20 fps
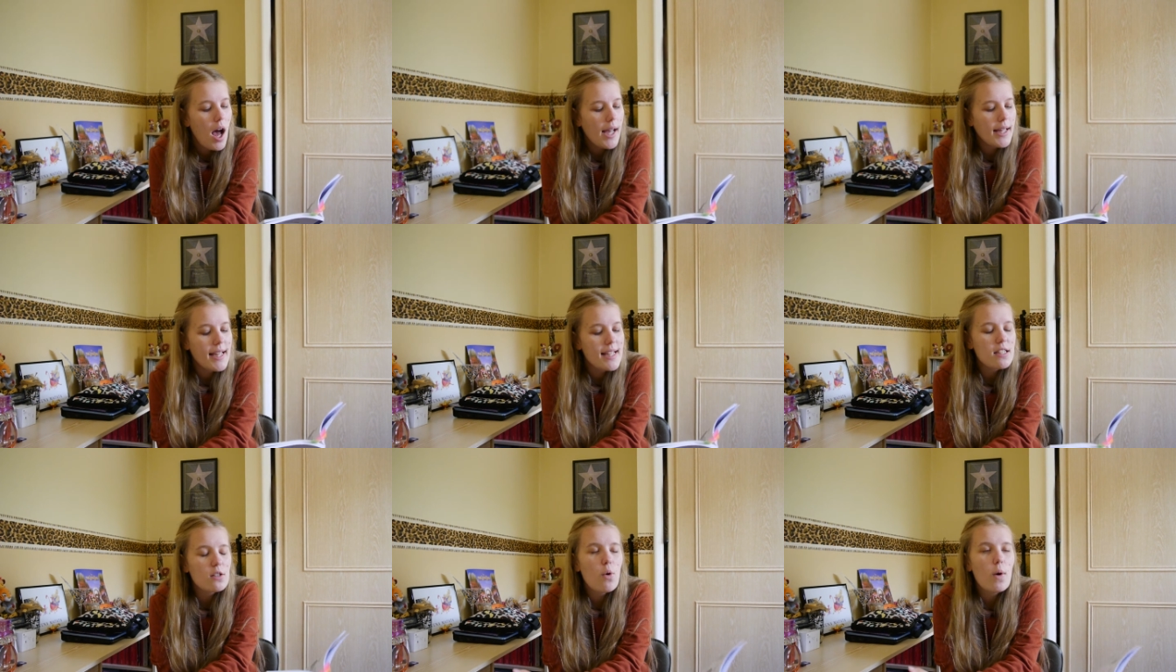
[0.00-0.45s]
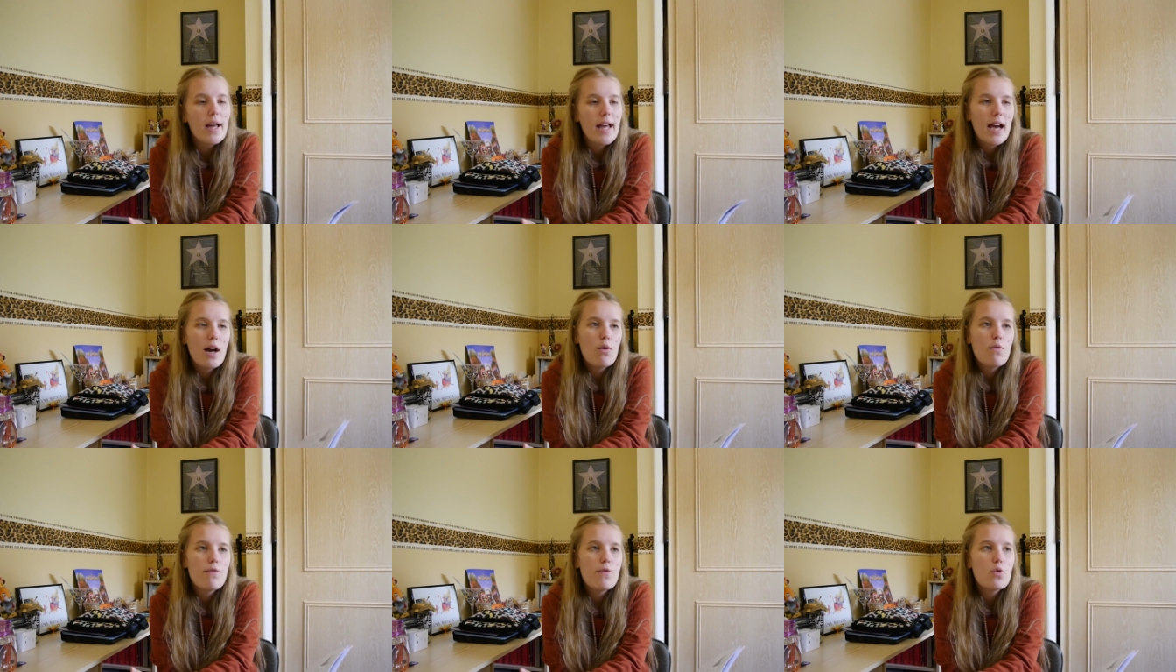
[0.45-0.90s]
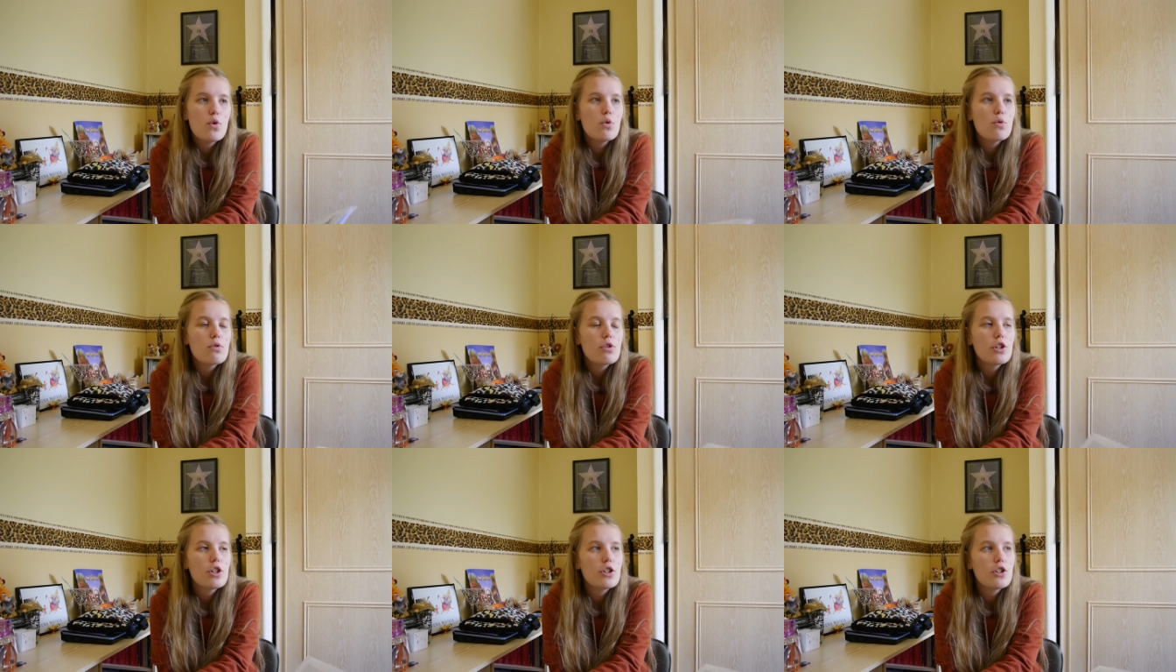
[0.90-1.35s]
I guess, quite
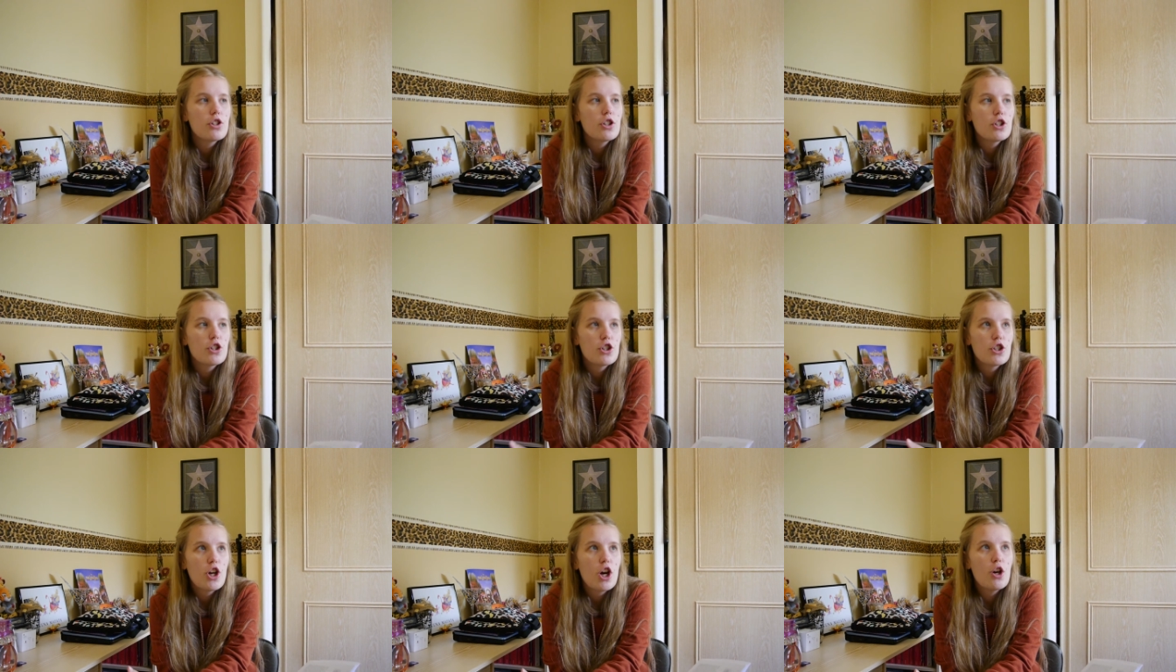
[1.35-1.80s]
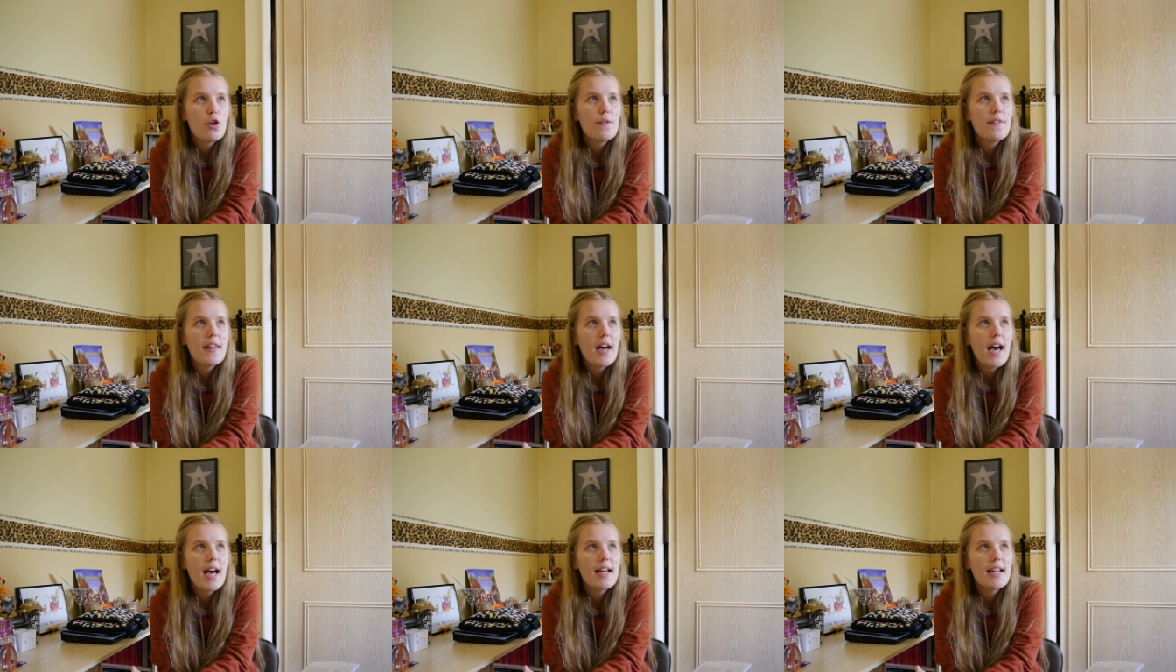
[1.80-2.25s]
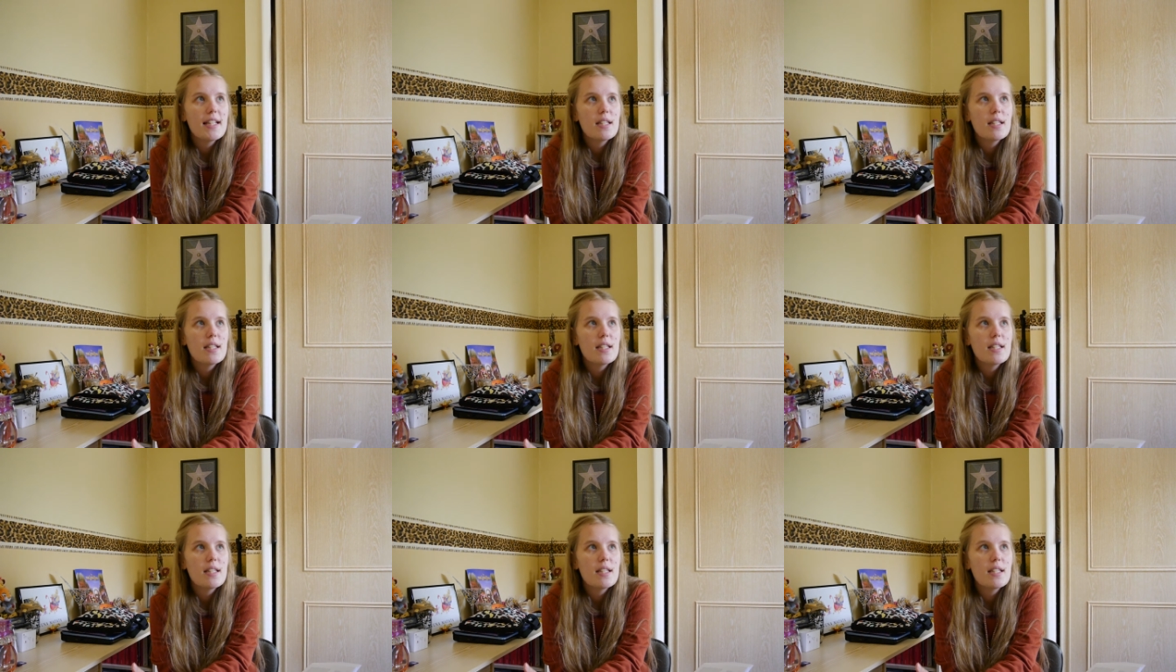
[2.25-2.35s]
helpful to show that,